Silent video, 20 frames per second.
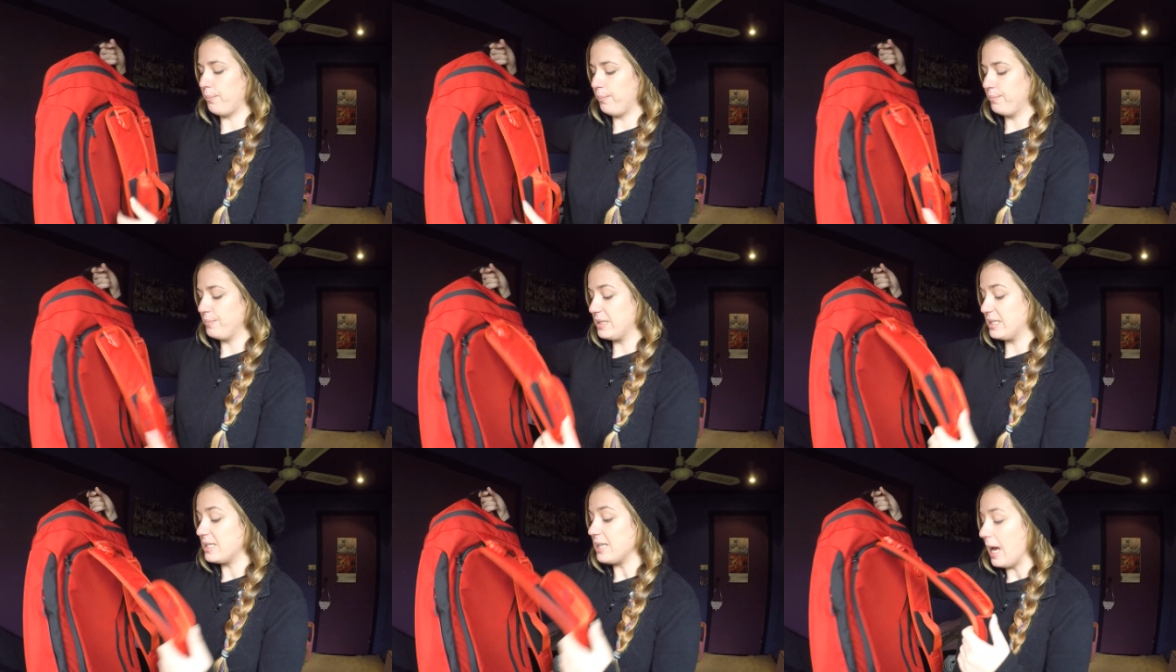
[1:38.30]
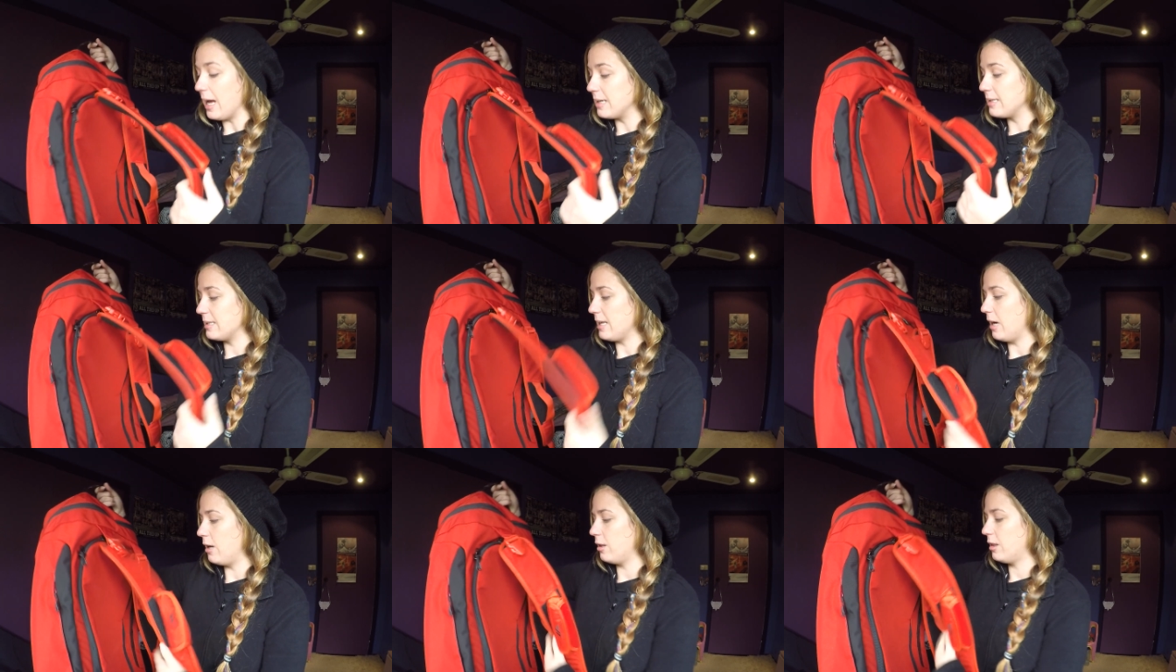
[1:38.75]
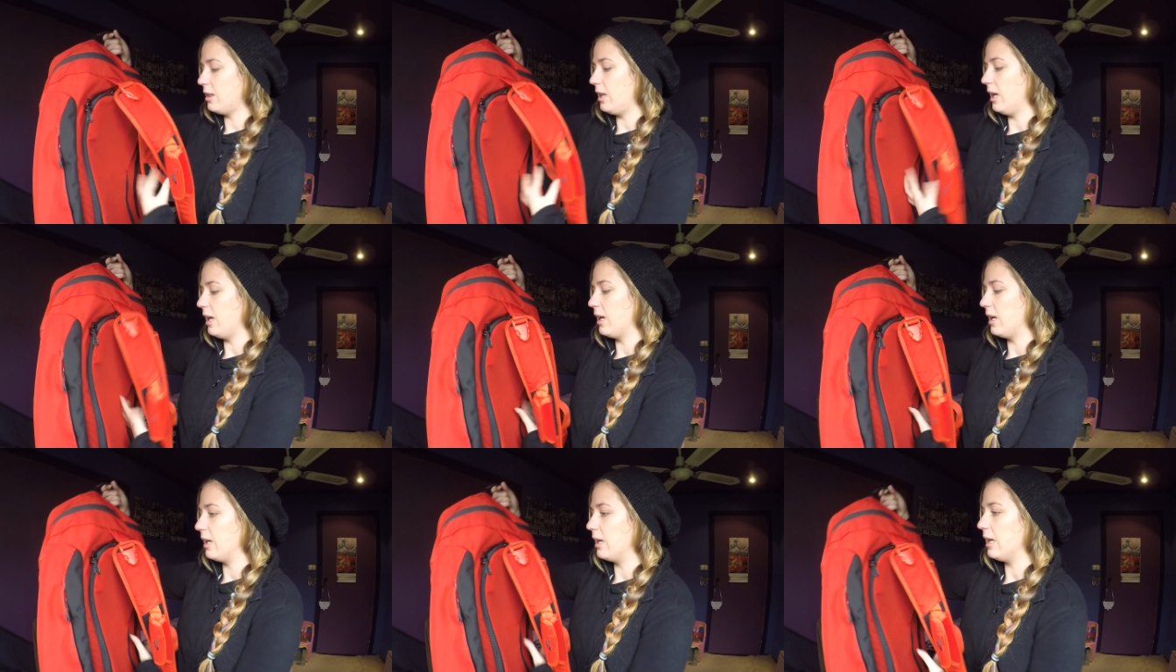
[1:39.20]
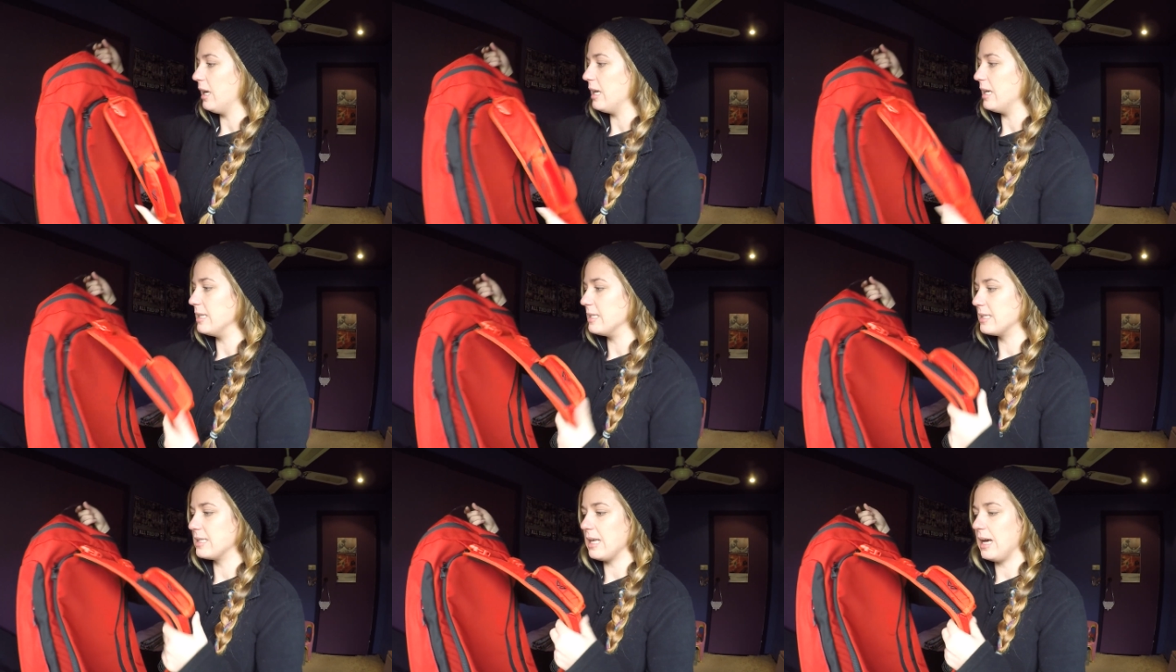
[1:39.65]
standout thing
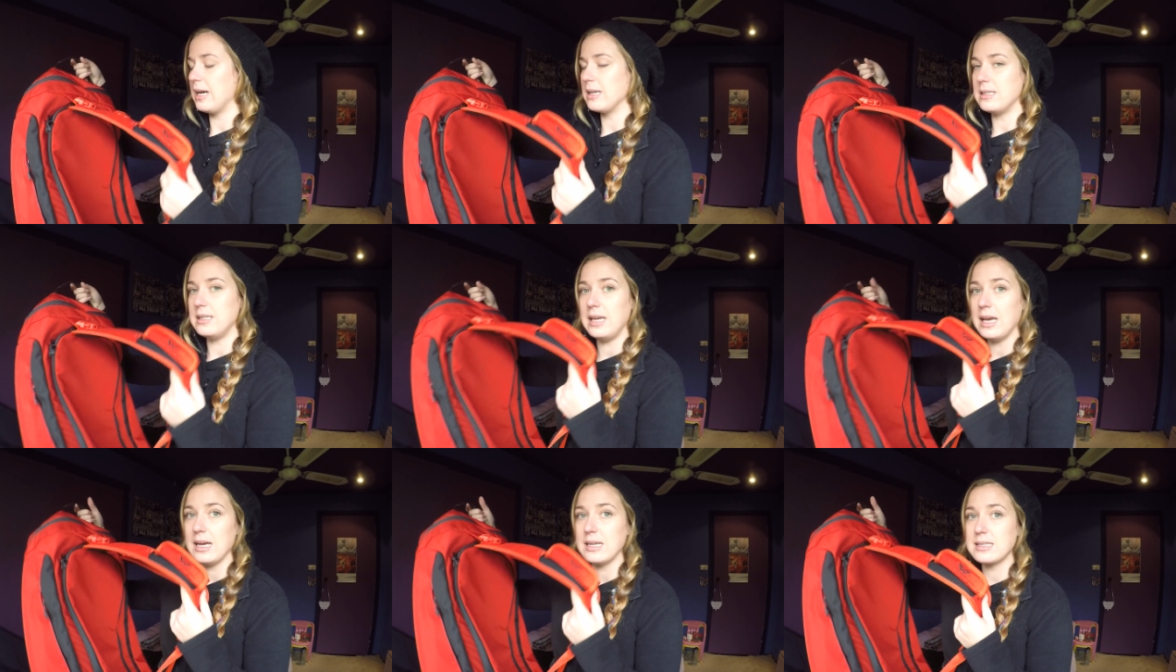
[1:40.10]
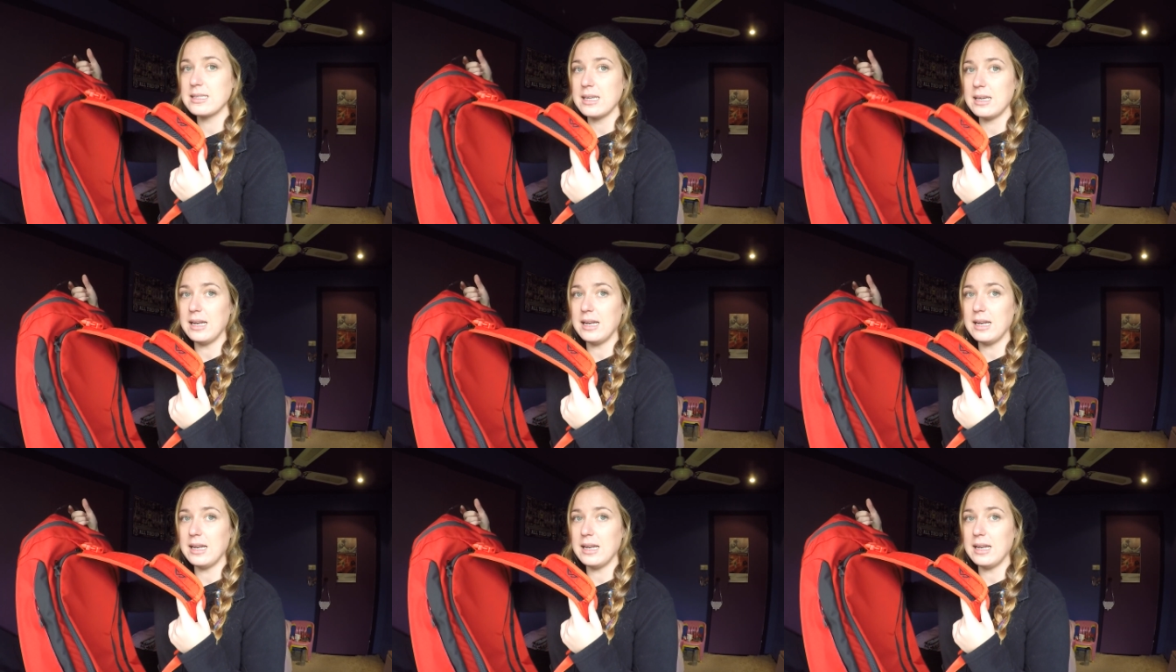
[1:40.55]
is that yes,